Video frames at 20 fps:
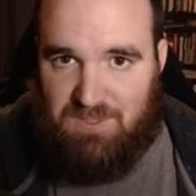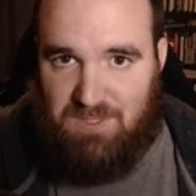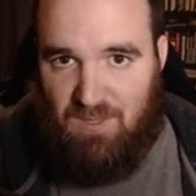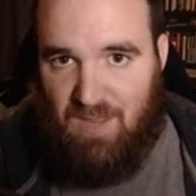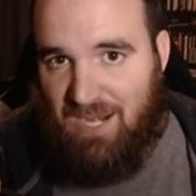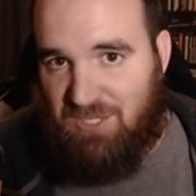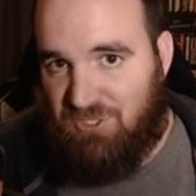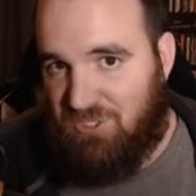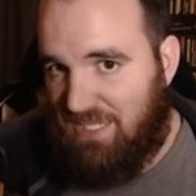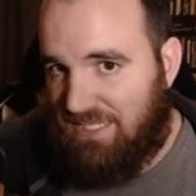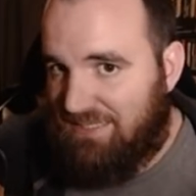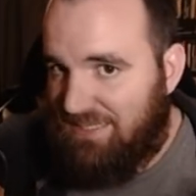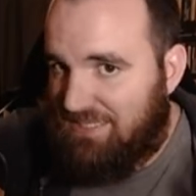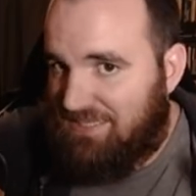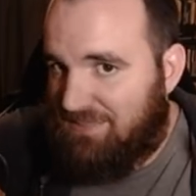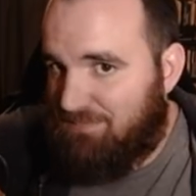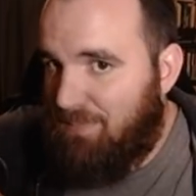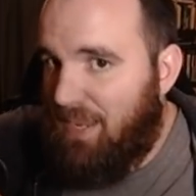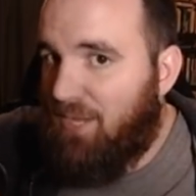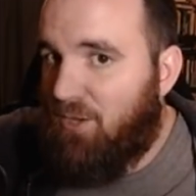to actually at
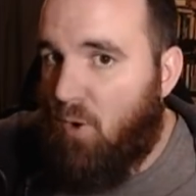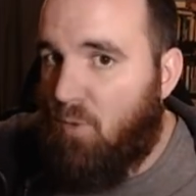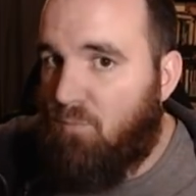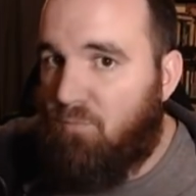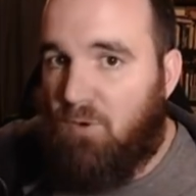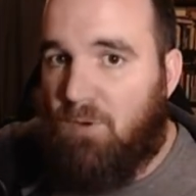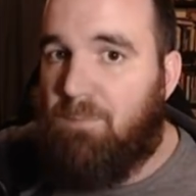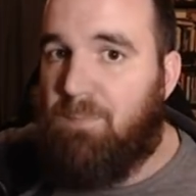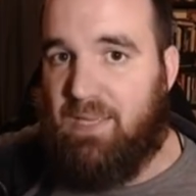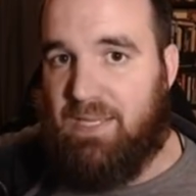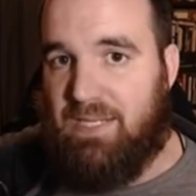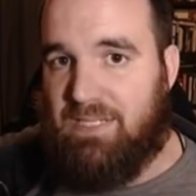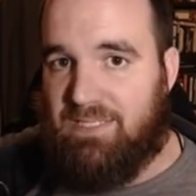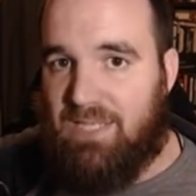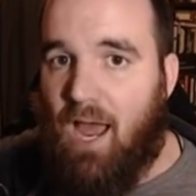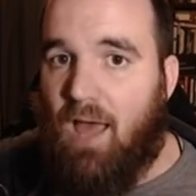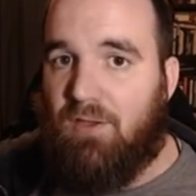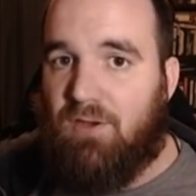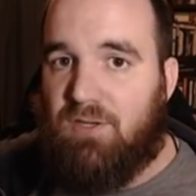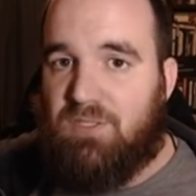least make over a billion
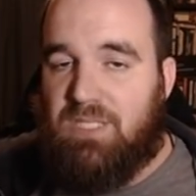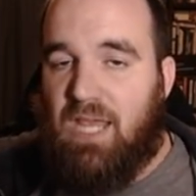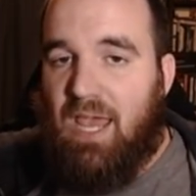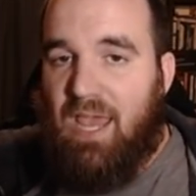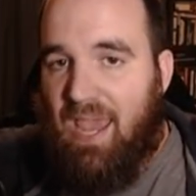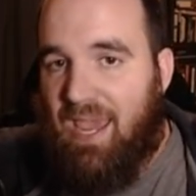dollars,